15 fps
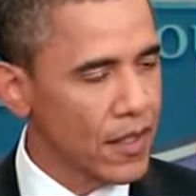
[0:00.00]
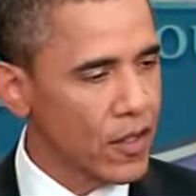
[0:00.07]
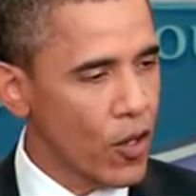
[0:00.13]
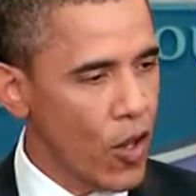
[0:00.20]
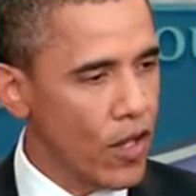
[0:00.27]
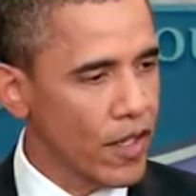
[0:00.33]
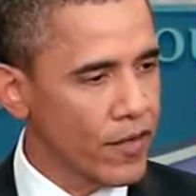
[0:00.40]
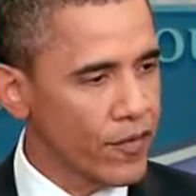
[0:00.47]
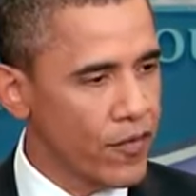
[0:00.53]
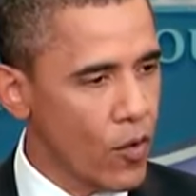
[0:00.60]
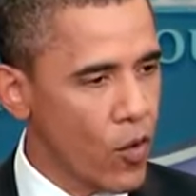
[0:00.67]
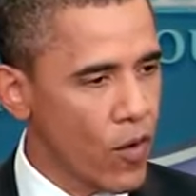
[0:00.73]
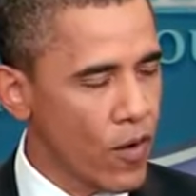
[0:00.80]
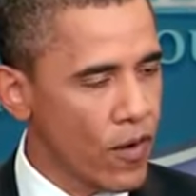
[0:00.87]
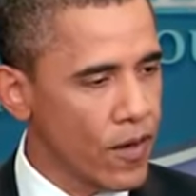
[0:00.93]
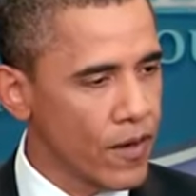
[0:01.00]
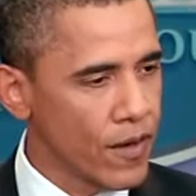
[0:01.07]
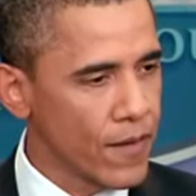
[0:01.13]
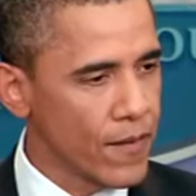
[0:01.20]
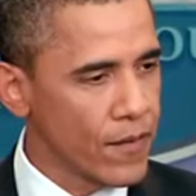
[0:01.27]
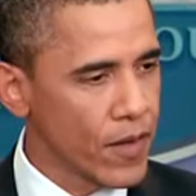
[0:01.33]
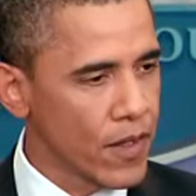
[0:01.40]
calling for
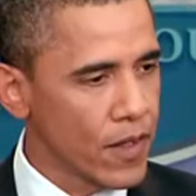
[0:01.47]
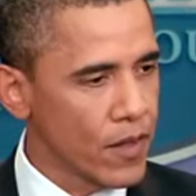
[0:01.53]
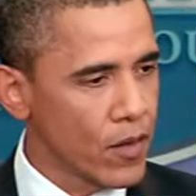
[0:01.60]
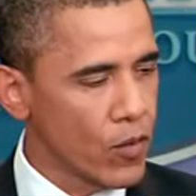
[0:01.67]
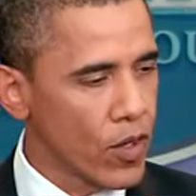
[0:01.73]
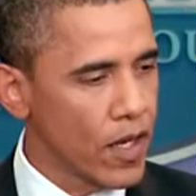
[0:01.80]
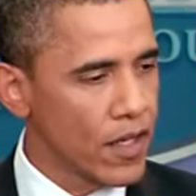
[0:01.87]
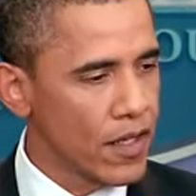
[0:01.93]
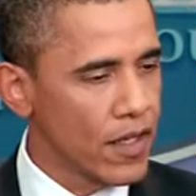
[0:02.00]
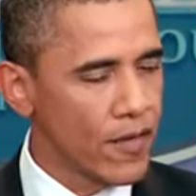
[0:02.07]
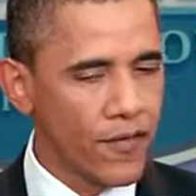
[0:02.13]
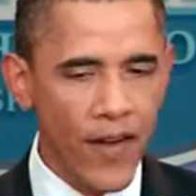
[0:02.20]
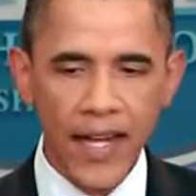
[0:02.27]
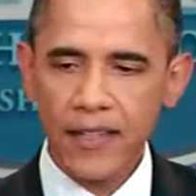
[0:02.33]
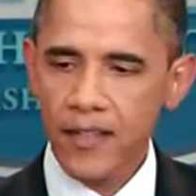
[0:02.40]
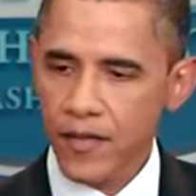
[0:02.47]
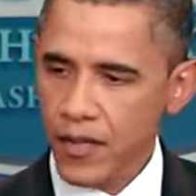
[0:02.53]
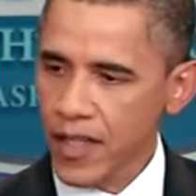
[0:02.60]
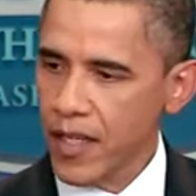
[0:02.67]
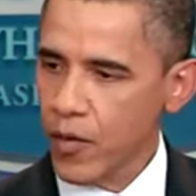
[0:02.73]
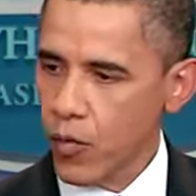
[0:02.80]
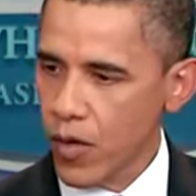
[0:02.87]
what
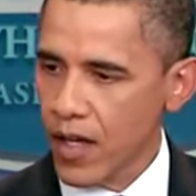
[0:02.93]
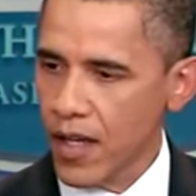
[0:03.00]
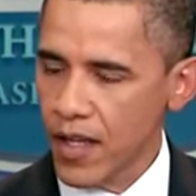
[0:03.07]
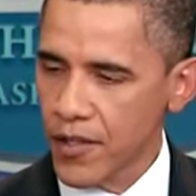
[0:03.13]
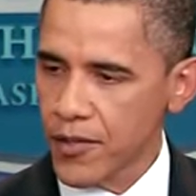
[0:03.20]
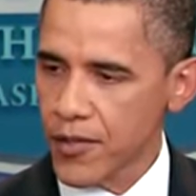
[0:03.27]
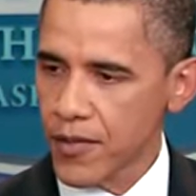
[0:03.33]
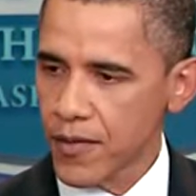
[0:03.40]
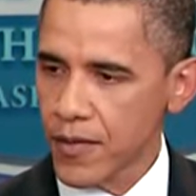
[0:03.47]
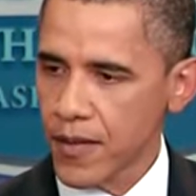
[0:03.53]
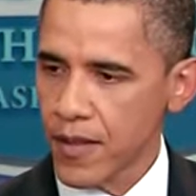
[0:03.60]
effectively was